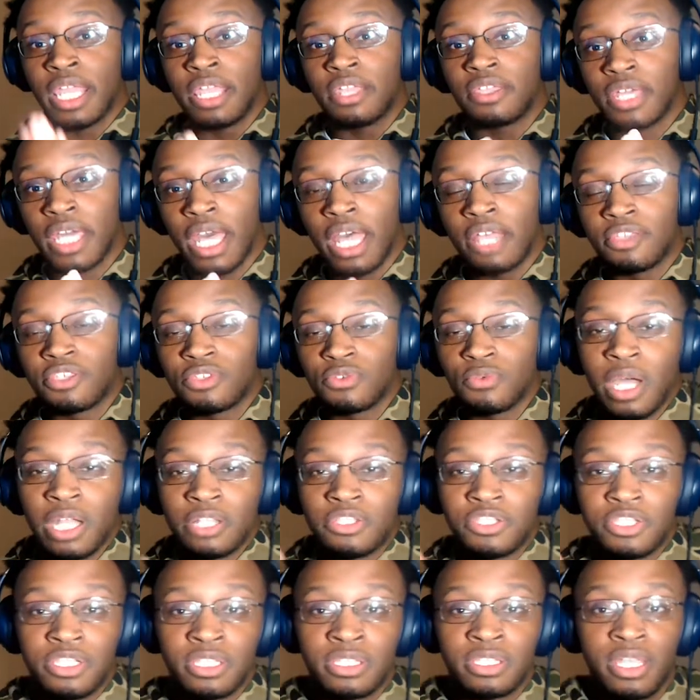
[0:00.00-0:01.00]
guys for
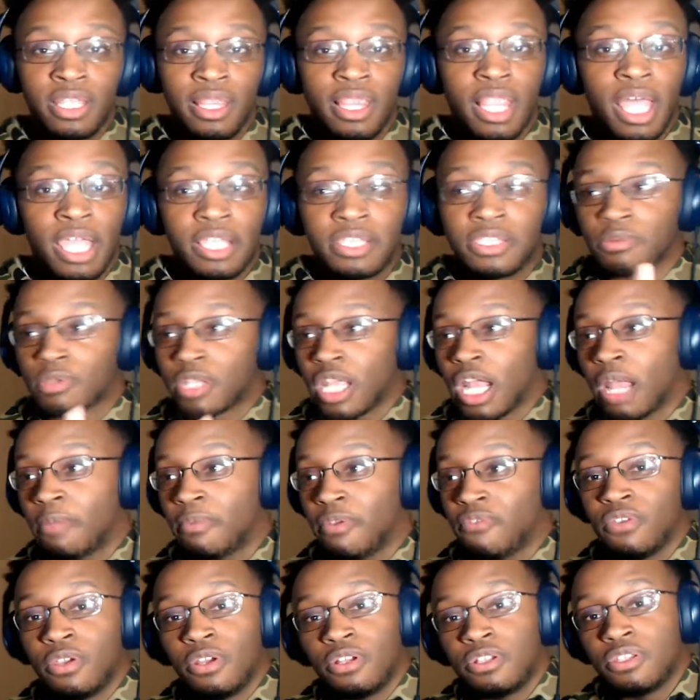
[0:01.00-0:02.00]
watching. Like, subscribe
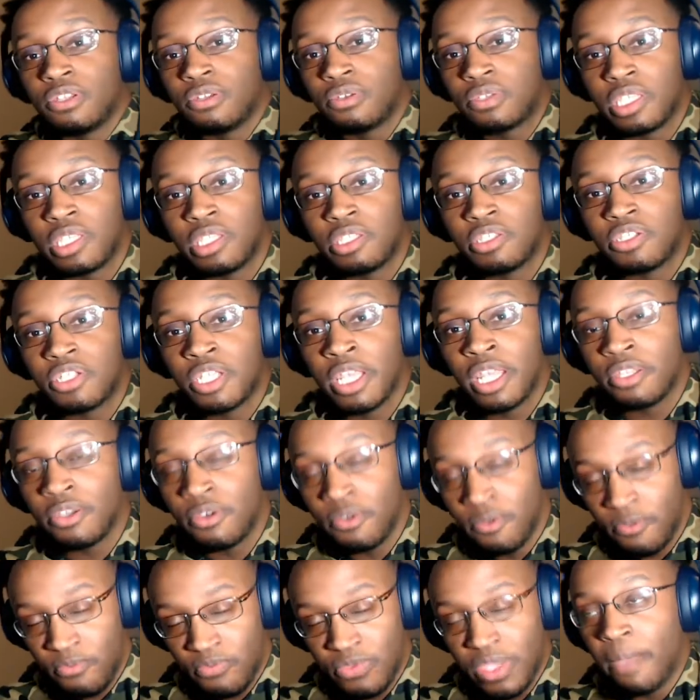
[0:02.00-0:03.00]
if you're new to the
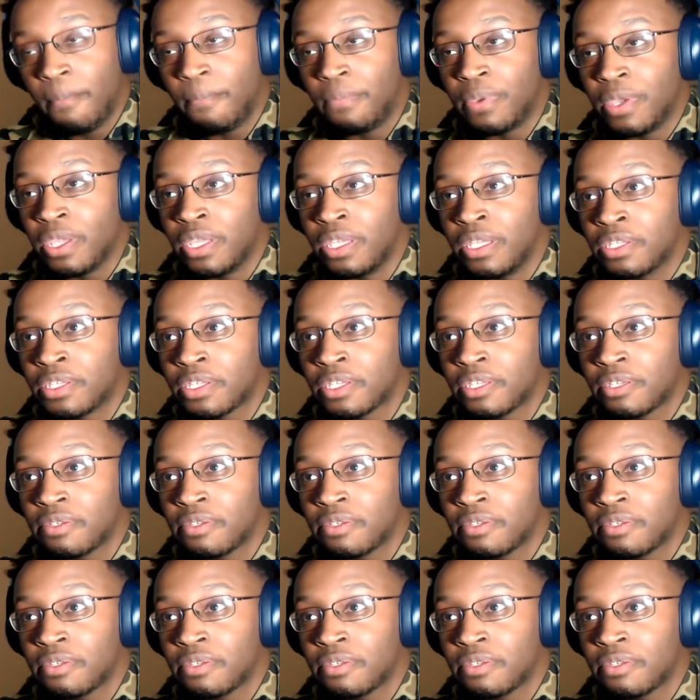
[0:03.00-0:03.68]
channel, and peace.